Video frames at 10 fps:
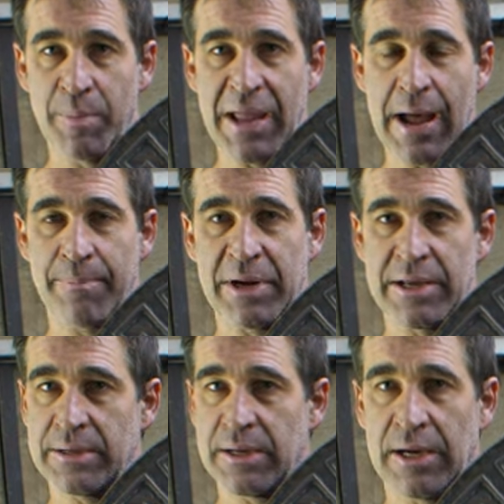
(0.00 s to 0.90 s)
will be
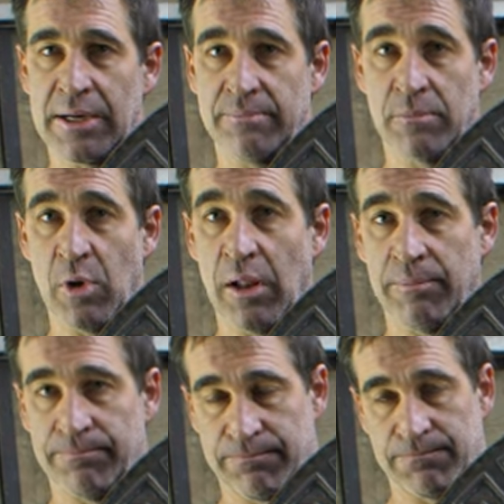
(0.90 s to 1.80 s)
happening, um,
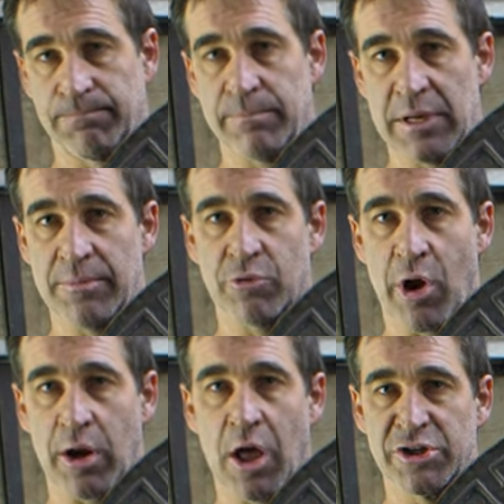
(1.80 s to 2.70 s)
well,
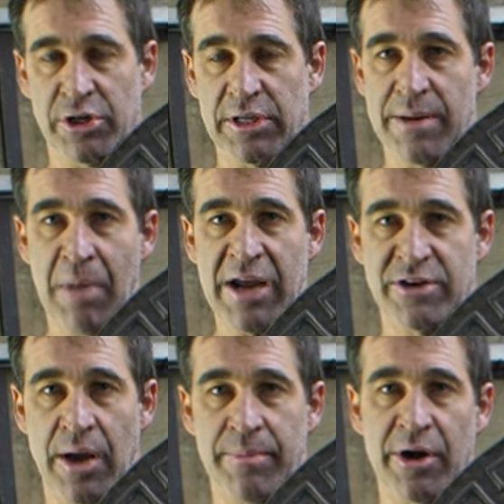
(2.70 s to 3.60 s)
chronologically in my
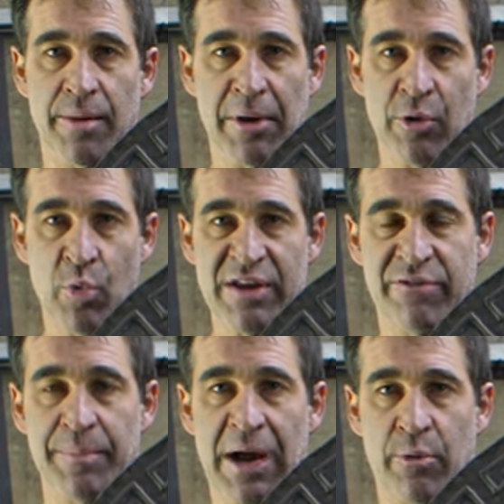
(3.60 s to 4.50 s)
time here. About a week
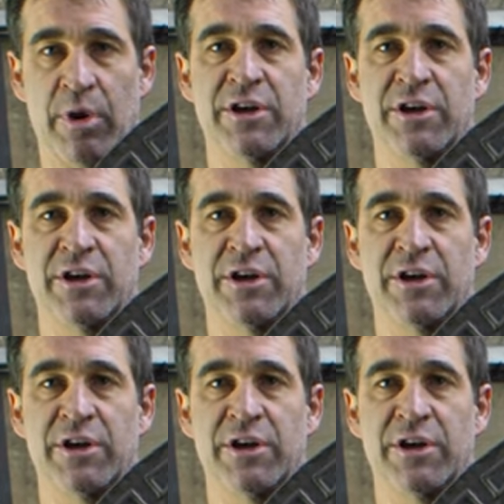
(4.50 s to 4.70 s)
from now, we're